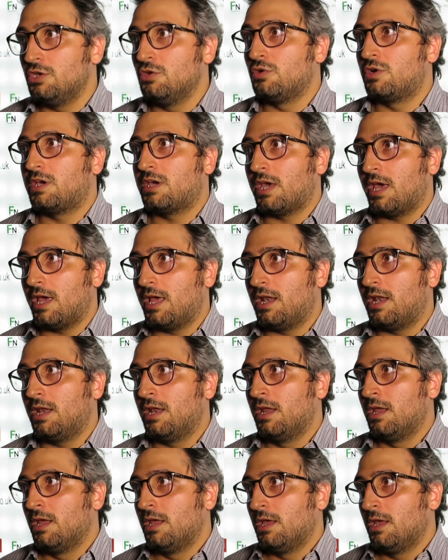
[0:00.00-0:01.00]
you
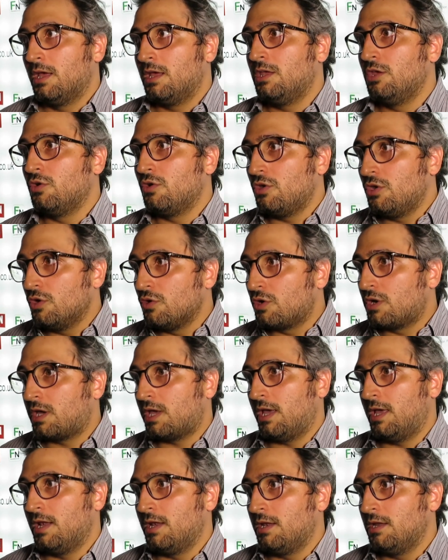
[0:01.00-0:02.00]
can
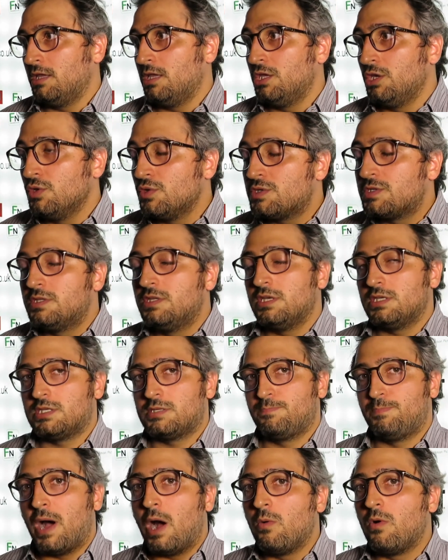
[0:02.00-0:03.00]
use
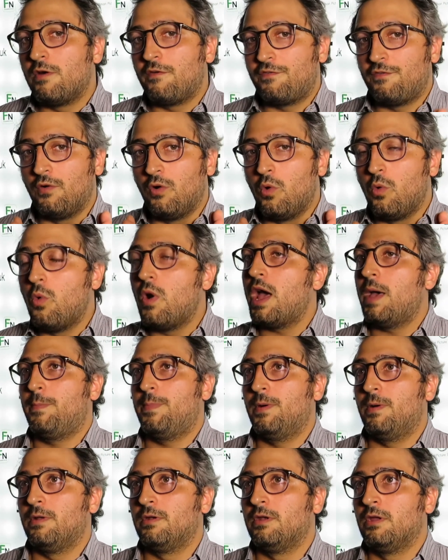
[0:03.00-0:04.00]
this powerful
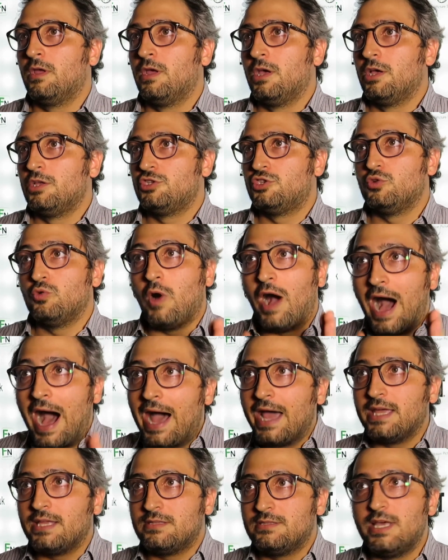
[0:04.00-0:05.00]
weapon to
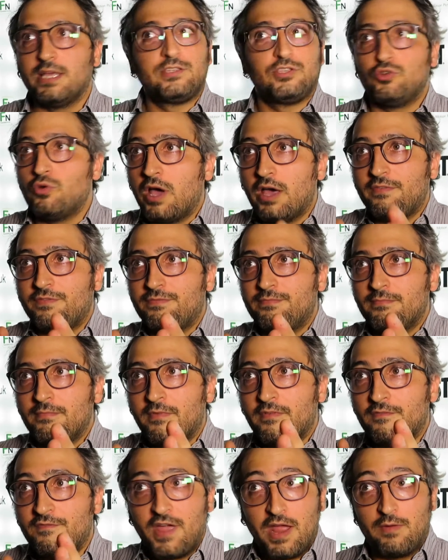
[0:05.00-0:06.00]
hide that you have
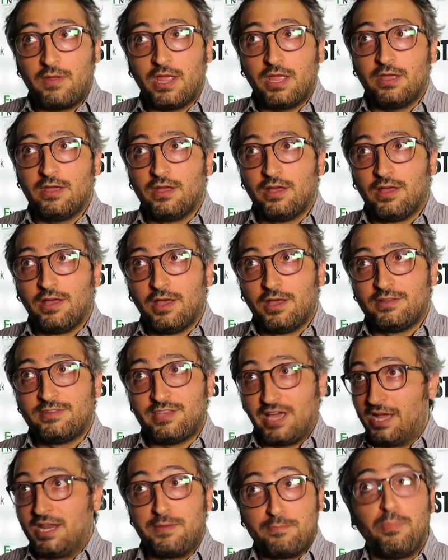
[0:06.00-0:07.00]
very
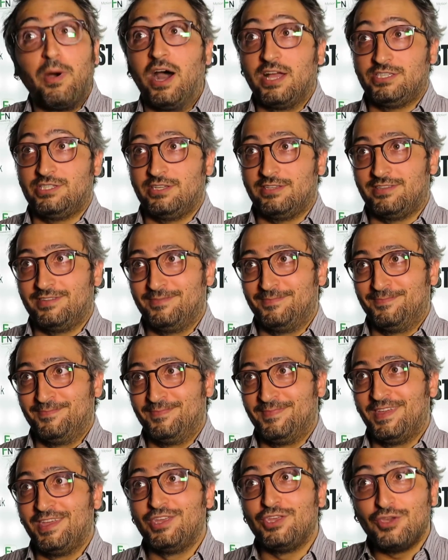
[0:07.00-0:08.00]
tiny budget.
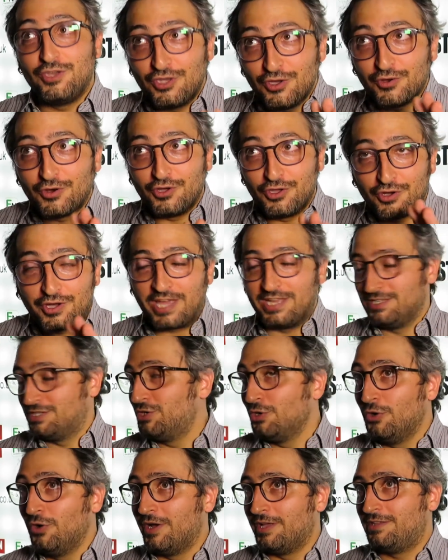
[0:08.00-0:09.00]
You can
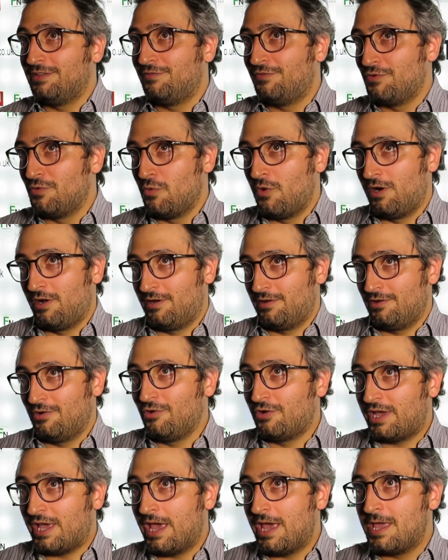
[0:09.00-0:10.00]
do it if you want.
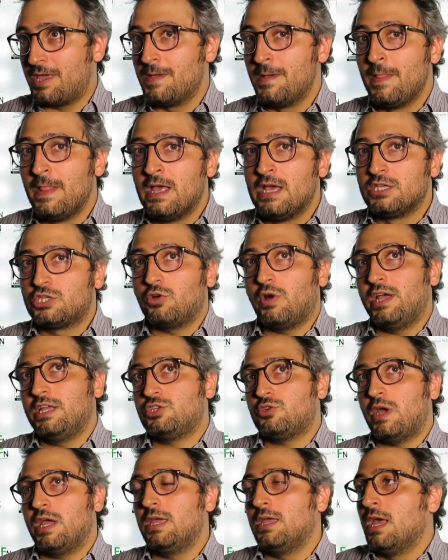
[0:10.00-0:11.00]
Okay, so I
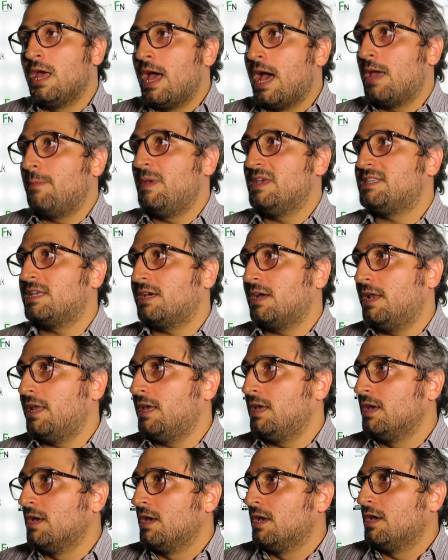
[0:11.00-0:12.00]

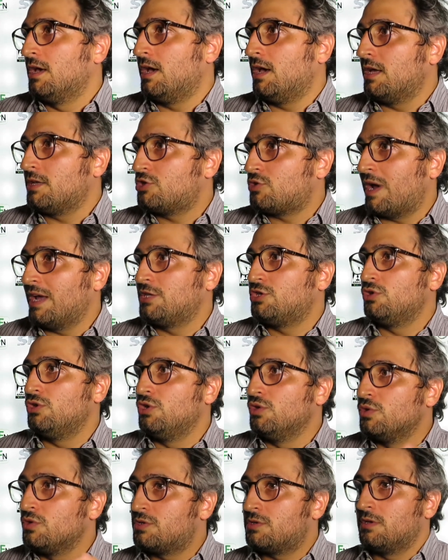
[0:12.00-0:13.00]
basically try to
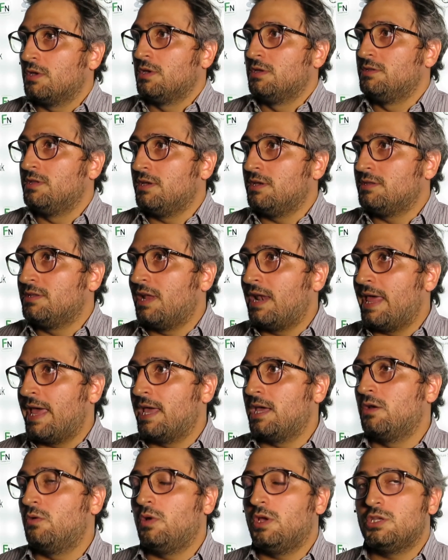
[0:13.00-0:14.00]
use the
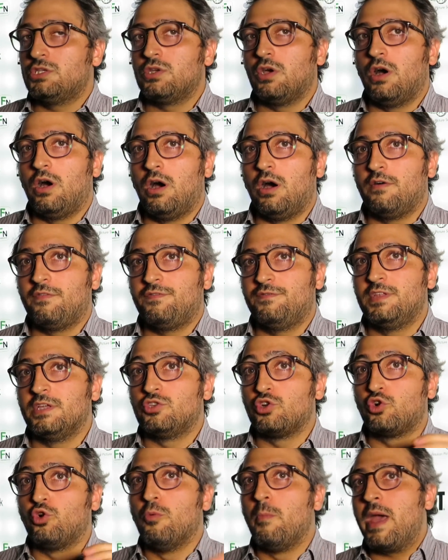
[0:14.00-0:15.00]
language of
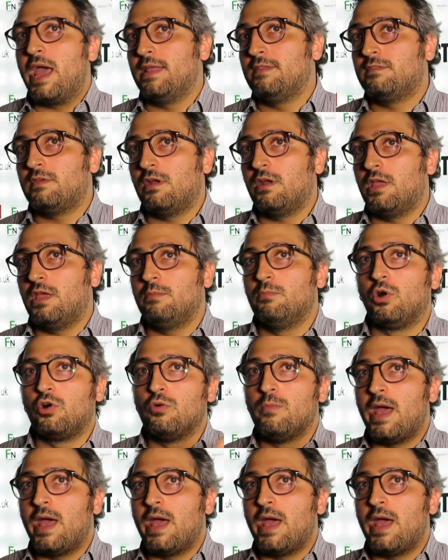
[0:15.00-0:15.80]
the mockumentary